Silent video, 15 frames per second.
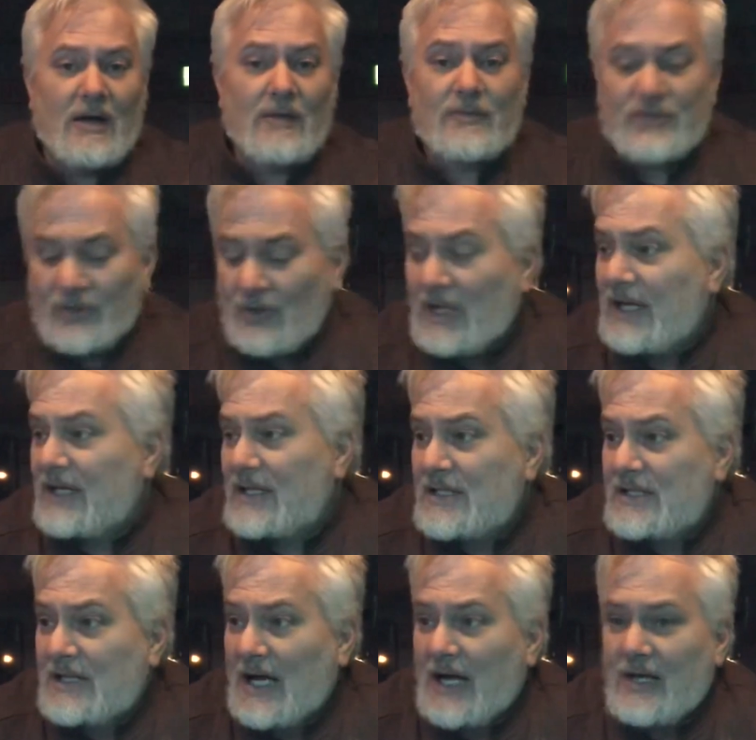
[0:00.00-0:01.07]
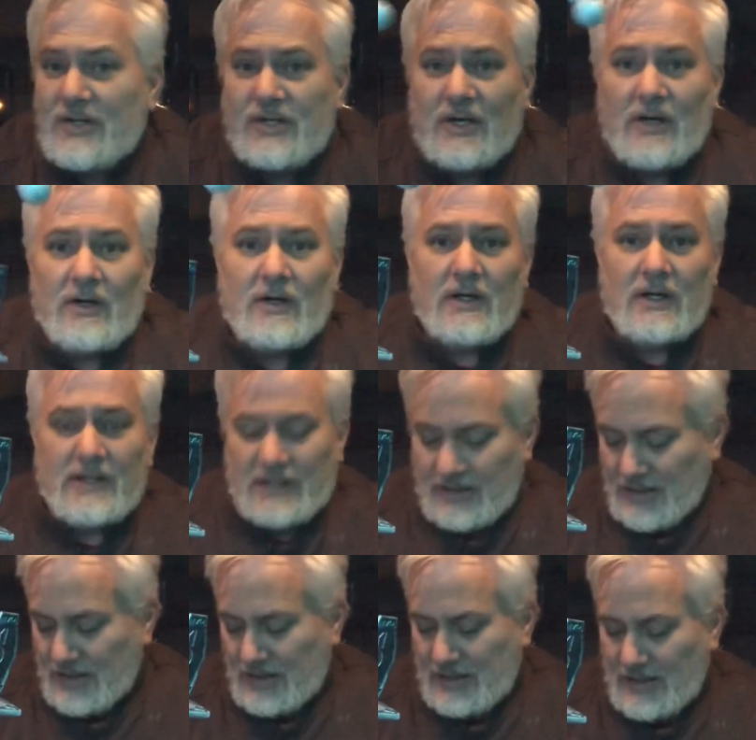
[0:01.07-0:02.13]
So like this guy, this
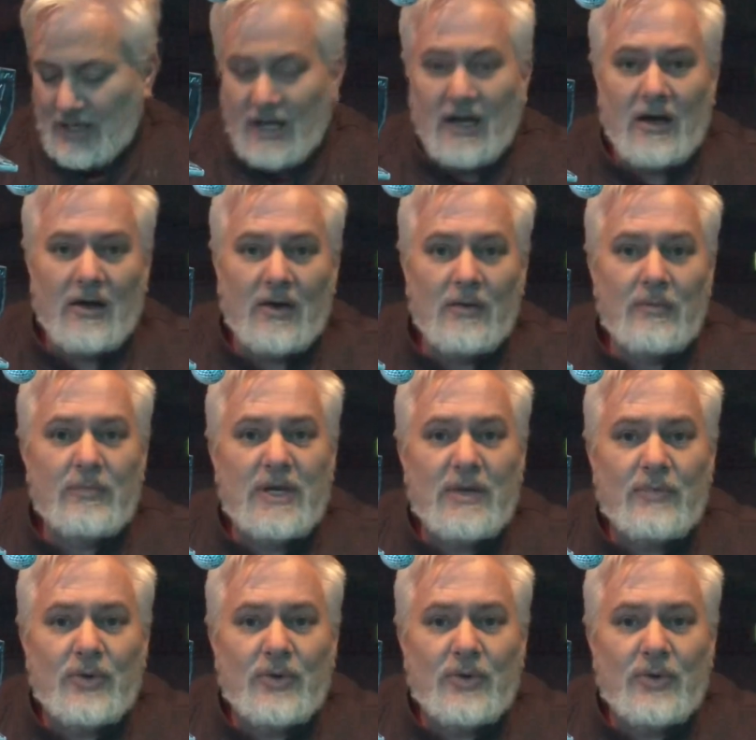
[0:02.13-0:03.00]
is Beat,